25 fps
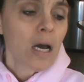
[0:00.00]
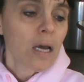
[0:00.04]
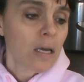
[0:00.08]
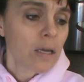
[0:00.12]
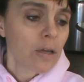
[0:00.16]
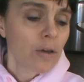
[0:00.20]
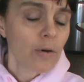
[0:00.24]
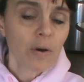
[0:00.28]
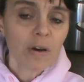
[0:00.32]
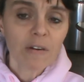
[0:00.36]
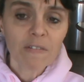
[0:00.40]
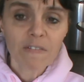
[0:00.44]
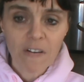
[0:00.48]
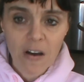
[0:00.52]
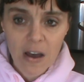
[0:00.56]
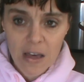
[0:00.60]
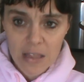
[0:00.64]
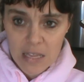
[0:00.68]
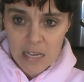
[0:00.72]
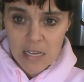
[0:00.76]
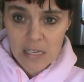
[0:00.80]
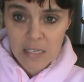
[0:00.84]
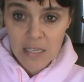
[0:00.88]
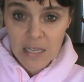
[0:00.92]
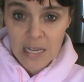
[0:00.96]
you can
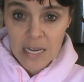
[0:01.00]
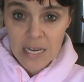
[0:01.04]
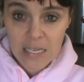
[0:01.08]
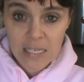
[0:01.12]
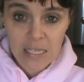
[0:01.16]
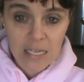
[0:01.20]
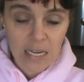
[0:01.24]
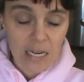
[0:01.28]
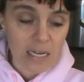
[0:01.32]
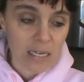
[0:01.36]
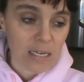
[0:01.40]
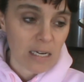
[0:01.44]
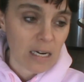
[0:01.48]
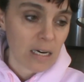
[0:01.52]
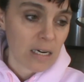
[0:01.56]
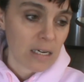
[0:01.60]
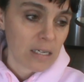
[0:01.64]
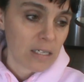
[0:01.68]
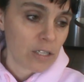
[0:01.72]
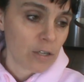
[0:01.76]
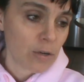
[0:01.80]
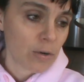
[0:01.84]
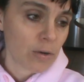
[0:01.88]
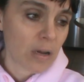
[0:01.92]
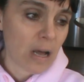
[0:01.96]
find these links at uh,
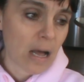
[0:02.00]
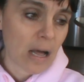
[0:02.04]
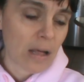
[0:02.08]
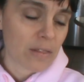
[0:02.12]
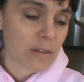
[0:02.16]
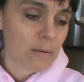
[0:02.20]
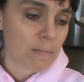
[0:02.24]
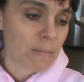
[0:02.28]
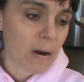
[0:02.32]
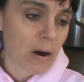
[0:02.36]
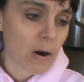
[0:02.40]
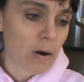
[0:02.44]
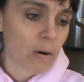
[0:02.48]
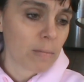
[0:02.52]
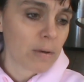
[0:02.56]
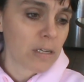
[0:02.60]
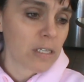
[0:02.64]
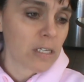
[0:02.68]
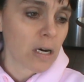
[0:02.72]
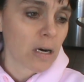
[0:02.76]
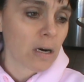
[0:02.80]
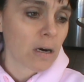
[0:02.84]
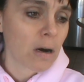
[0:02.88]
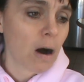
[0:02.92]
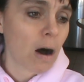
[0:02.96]

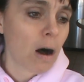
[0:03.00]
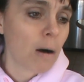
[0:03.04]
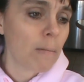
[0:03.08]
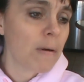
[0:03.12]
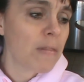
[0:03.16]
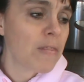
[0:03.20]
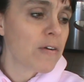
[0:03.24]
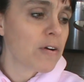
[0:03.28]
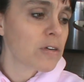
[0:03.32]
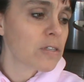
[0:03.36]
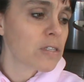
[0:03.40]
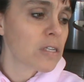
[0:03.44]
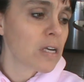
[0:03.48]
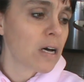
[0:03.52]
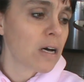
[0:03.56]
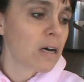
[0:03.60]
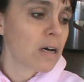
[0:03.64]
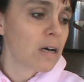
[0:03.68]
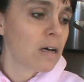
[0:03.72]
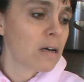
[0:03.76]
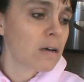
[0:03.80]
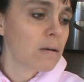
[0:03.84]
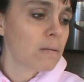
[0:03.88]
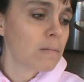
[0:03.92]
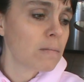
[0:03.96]
totalhealthempowerment.com and there's
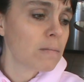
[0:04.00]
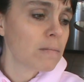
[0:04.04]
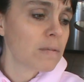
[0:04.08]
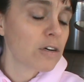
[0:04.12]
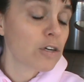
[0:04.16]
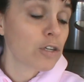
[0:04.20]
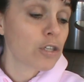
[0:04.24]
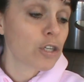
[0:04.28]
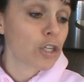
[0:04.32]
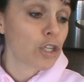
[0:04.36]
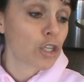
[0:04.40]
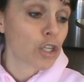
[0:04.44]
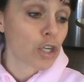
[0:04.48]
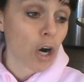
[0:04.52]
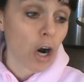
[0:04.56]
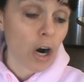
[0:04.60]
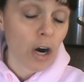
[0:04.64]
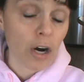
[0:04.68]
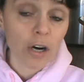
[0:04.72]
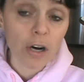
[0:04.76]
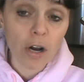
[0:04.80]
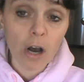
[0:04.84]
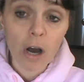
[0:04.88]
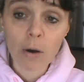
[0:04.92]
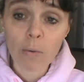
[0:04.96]
a there's a
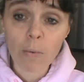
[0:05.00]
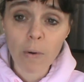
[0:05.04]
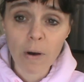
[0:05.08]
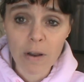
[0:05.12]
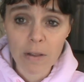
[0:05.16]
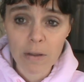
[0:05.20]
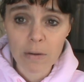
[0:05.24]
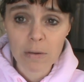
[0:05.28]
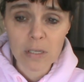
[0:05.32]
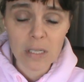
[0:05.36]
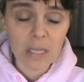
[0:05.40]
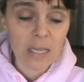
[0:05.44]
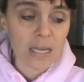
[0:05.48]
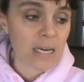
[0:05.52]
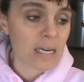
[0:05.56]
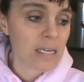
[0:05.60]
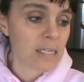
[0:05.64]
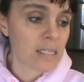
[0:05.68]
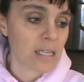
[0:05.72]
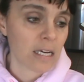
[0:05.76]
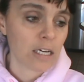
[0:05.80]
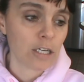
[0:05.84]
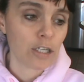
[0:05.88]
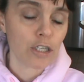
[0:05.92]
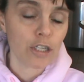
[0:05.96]
chart on one of those links
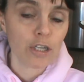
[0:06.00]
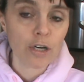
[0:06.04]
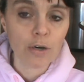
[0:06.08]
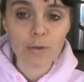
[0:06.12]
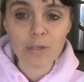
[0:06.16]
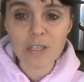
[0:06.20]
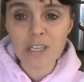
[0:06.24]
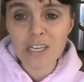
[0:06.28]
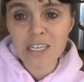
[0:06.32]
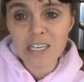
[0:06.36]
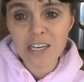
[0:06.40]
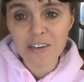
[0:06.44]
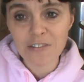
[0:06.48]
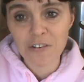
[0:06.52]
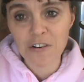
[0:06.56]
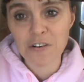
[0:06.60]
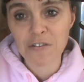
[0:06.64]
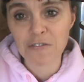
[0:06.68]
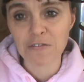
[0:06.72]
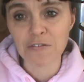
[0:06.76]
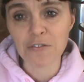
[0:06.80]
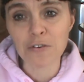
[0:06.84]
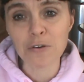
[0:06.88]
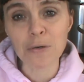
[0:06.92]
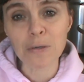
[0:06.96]
that shows the
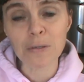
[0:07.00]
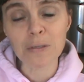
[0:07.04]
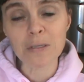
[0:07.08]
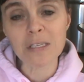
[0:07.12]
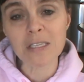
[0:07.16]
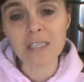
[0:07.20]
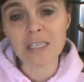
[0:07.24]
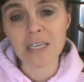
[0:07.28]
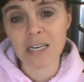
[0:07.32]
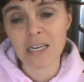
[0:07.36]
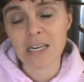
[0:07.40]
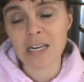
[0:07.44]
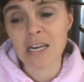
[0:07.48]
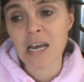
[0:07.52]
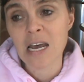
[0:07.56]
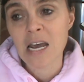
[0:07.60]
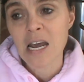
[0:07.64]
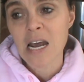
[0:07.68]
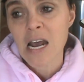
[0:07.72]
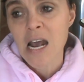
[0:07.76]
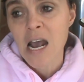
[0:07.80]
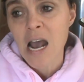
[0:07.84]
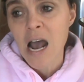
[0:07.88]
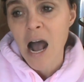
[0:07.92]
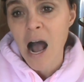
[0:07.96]
different foods and
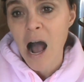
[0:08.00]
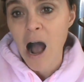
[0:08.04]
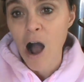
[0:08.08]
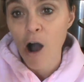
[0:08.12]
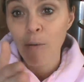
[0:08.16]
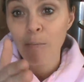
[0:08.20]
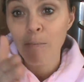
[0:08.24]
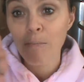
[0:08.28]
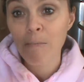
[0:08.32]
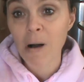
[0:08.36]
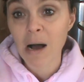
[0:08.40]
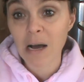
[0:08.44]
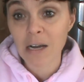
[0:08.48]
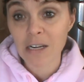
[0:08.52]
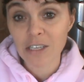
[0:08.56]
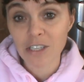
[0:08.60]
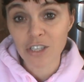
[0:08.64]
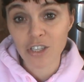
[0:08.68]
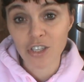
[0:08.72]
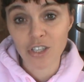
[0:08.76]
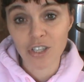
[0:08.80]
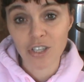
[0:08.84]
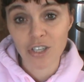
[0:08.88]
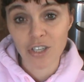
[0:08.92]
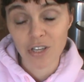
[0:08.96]
how
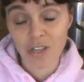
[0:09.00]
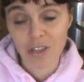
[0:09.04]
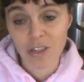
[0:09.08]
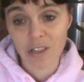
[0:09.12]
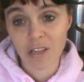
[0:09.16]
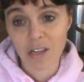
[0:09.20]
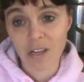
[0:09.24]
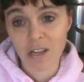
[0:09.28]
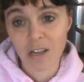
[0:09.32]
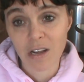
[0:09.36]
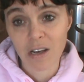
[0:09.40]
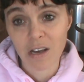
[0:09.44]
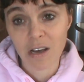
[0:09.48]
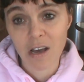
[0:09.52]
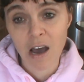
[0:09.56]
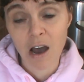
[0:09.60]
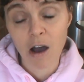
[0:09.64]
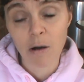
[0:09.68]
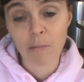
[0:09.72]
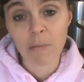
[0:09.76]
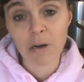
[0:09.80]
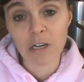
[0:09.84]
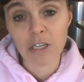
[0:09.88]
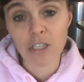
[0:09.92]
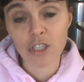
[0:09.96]
much
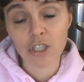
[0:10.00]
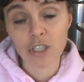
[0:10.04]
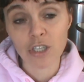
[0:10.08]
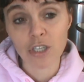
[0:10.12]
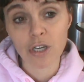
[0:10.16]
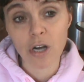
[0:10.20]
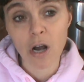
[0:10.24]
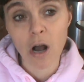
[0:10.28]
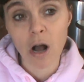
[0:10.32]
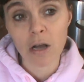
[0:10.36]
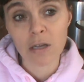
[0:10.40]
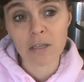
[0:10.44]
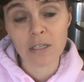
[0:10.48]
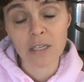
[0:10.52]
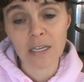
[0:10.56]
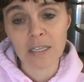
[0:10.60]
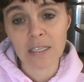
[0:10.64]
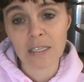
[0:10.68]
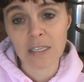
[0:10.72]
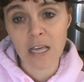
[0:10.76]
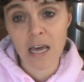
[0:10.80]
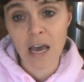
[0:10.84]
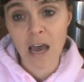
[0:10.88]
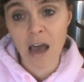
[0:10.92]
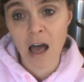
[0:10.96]
how much
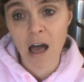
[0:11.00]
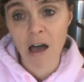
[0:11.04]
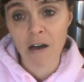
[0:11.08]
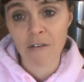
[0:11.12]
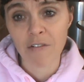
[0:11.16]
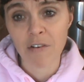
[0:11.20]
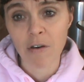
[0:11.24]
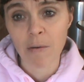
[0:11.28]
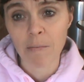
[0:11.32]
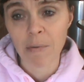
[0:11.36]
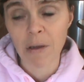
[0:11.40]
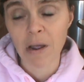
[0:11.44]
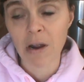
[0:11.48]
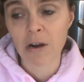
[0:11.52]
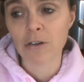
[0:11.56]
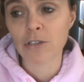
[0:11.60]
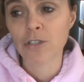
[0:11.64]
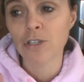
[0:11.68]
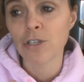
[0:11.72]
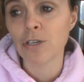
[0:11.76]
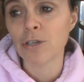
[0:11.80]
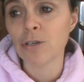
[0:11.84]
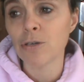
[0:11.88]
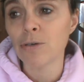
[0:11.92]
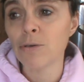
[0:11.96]
oxalates they have compared
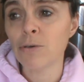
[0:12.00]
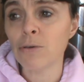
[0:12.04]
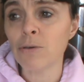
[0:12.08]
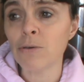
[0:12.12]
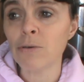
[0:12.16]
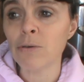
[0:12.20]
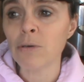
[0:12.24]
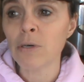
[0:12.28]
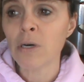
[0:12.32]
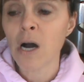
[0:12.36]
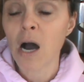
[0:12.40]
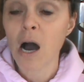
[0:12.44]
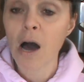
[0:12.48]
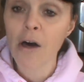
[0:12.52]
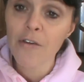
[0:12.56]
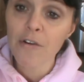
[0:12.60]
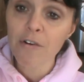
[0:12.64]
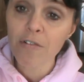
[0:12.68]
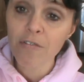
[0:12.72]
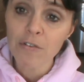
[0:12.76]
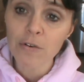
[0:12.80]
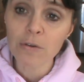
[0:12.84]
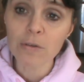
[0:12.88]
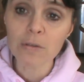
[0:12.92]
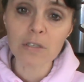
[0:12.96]
to other
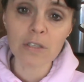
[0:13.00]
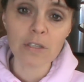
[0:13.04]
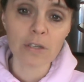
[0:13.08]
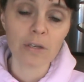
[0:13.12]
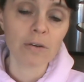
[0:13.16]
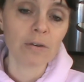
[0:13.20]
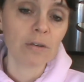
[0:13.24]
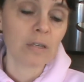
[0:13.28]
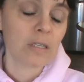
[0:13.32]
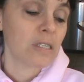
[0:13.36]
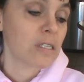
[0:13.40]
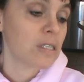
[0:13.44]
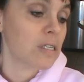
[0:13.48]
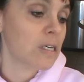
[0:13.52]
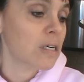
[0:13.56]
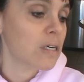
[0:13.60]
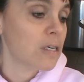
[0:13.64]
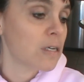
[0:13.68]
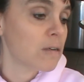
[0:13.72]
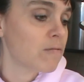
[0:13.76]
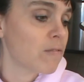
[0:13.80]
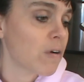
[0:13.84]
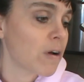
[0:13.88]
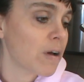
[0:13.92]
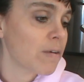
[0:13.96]
foods so you can see
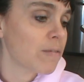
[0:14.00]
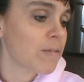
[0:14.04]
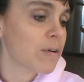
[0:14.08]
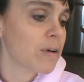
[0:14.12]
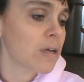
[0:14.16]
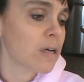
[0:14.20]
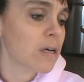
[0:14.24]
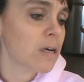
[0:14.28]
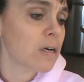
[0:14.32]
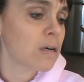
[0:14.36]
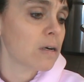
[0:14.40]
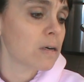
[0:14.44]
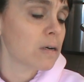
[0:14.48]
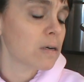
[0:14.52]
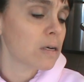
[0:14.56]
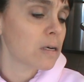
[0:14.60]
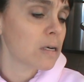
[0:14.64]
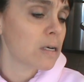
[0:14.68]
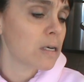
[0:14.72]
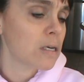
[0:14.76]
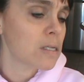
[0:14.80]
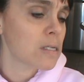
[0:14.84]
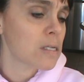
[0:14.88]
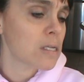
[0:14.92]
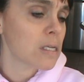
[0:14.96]
it really
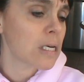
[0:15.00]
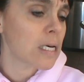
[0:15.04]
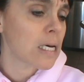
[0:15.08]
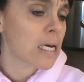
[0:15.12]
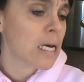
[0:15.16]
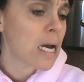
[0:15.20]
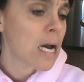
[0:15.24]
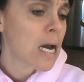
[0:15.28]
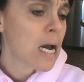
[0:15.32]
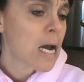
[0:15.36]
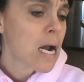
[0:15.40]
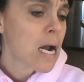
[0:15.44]
easily.